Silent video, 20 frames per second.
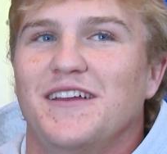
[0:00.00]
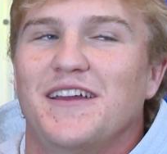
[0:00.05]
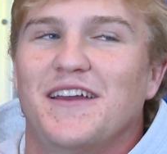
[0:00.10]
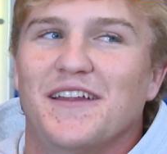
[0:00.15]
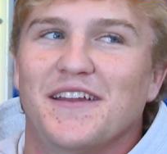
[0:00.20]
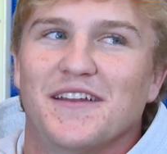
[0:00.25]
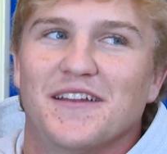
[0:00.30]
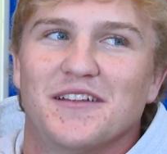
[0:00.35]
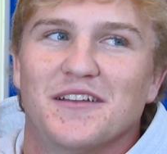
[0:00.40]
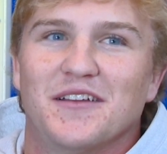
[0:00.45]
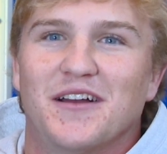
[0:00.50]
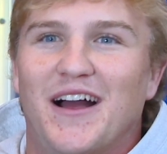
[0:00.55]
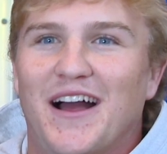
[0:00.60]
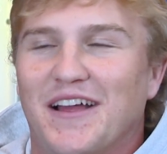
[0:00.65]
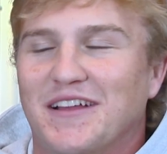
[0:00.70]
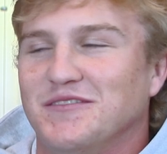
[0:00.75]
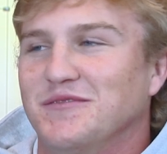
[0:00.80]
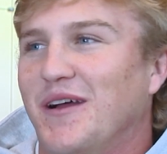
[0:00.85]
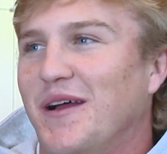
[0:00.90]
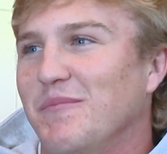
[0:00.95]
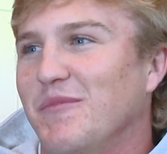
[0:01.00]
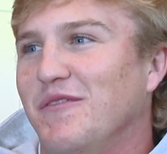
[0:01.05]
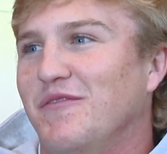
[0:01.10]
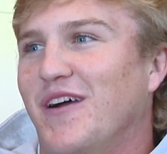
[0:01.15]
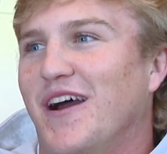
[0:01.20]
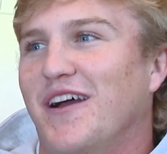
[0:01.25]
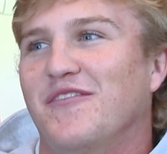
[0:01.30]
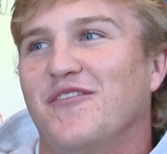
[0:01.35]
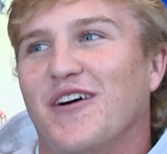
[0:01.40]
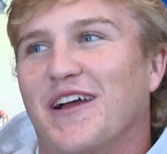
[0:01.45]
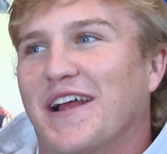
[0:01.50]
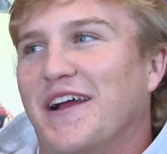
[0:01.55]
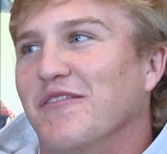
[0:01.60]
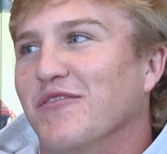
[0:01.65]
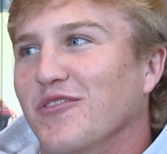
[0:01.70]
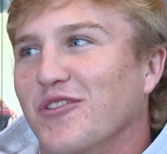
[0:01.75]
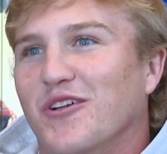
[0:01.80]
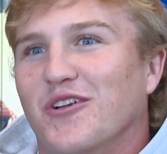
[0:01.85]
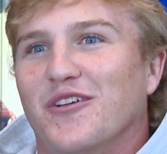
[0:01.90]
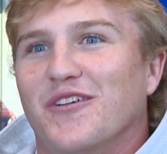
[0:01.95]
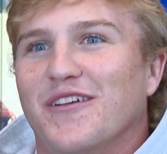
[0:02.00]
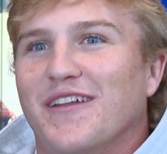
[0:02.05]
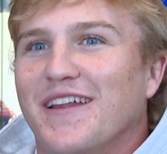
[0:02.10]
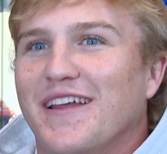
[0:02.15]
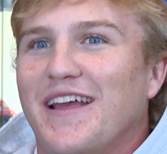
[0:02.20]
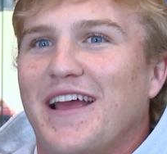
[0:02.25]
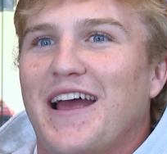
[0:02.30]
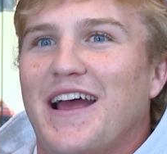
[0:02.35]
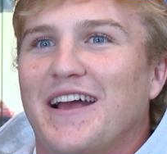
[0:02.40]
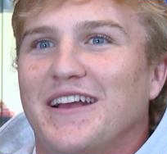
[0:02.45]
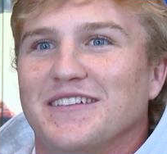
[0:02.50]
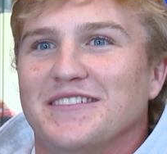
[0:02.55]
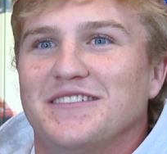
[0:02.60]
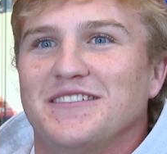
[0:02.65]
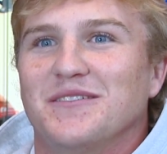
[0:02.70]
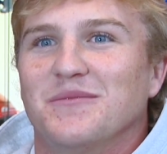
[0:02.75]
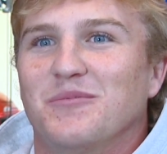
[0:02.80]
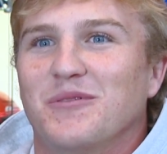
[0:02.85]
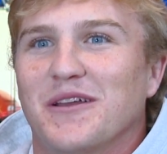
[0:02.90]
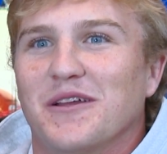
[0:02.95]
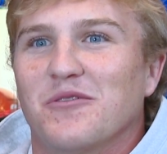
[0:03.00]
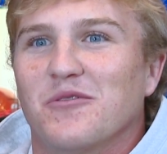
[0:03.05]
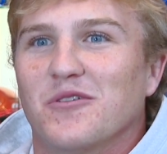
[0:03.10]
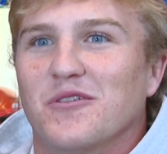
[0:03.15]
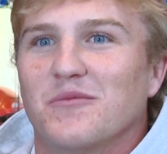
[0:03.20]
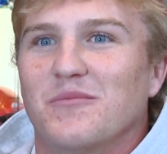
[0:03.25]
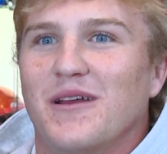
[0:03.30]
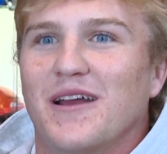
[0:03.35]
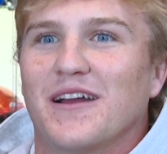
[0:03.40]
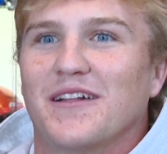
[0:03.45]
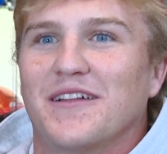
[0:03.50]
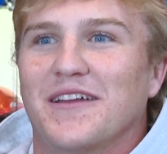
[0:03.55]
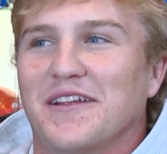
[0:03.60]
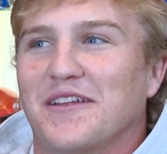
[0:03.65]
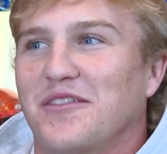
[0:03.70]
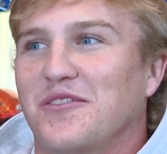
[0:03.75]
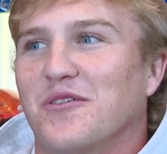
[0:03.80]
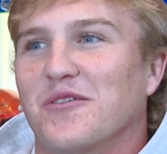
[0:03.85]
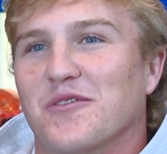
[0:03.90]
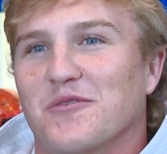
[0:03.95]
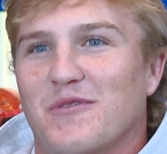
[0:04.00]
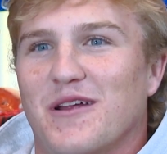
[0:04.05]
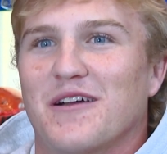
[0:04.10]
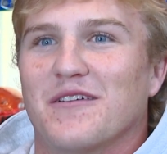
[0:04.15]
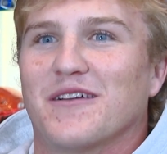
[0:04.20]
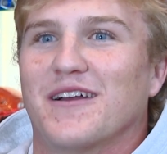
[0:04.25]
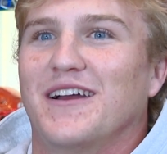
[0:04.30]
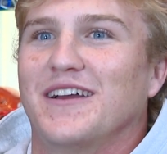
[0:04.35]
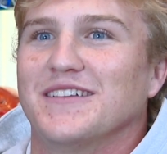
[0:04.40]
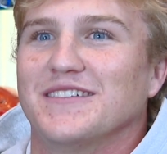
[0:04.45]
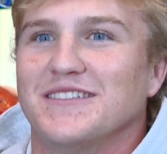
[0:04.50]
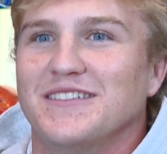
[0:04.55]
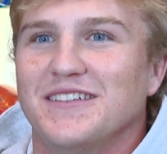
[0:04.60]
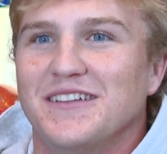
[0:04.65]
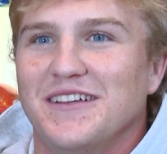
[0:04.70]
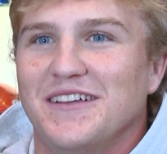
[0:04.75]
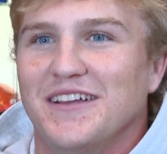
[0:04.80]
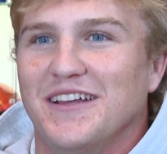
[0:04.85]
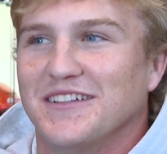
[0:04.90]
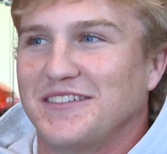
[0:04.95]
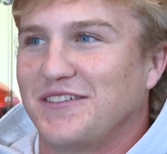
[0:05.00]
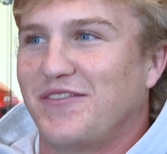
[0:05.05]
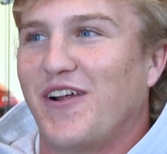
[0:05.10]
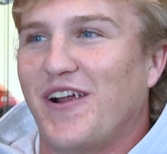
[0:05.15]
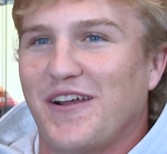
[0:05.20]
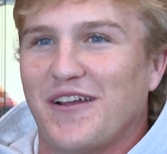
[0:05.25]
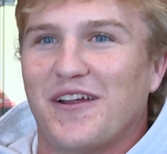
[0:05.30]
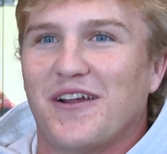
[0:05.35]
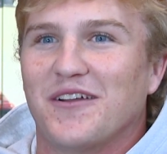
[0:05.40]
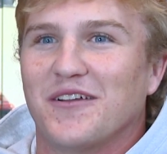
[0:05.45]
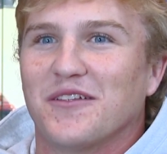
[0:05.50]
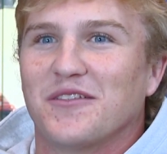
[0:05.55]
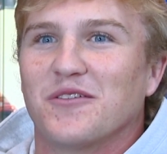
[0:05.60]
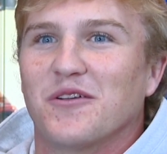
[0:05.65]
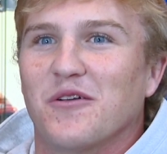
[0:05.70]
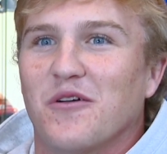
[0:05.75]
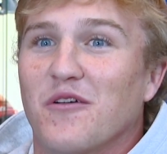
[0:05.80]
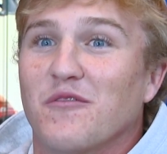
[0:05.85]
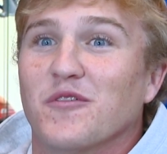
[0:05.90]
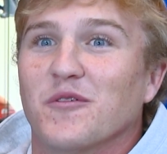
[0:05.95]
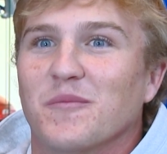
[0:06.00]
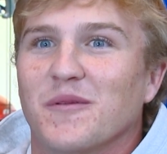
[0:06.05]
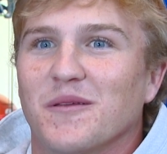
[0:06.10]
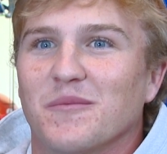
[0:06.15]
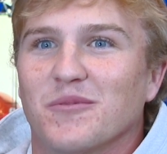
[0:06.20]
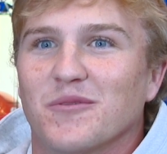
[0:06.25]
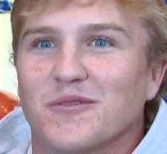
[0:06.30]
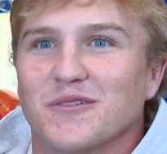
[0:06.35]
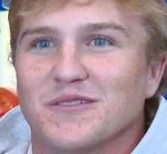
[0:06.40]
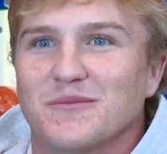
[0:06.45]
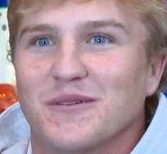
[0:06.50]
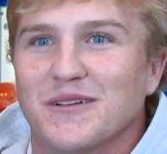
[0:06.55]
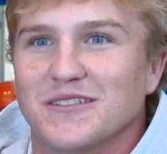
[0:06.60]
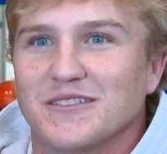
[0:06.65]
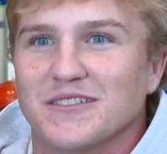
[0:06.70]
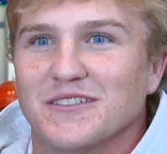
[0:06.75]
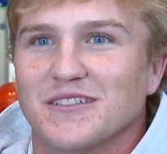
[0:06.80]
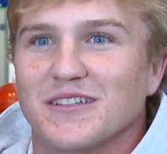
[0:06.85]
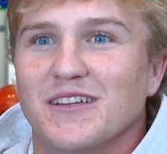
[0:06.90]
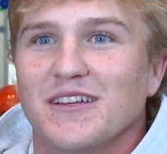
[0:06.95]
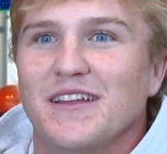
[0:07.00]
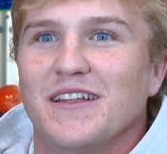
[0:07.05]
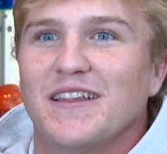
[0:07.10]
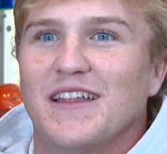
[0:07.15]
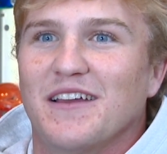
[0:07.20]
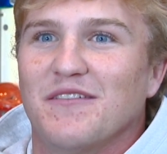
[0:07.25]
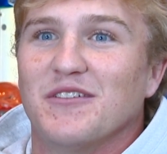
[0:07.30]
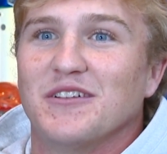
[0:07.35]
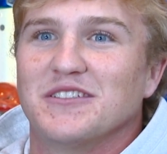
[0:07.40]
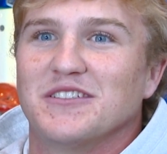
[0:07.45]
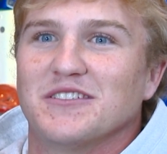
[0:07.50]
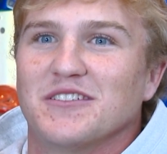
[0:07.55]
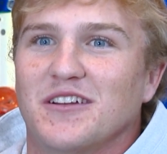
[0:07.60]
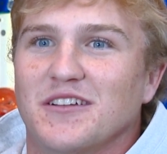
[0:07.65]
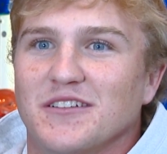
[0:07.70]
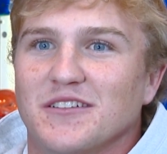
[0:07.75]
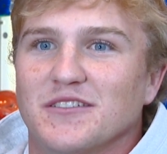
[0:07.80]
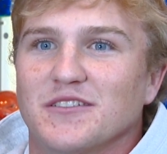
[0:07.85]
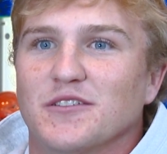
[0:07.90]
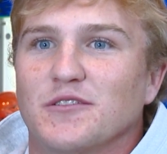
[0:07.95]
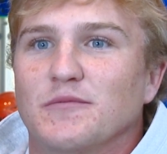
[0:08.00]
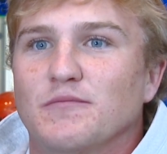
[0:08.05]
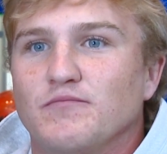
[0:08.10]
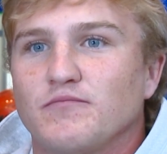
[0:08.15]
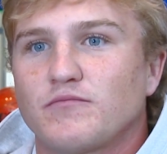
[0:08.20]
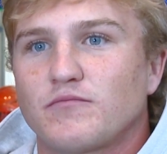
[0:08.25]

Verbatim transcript: And I, I mean, I feel like I've learned as to play quarterback, like throwing around guys, it's very hard to throw over people, especially that have inches on you. So, as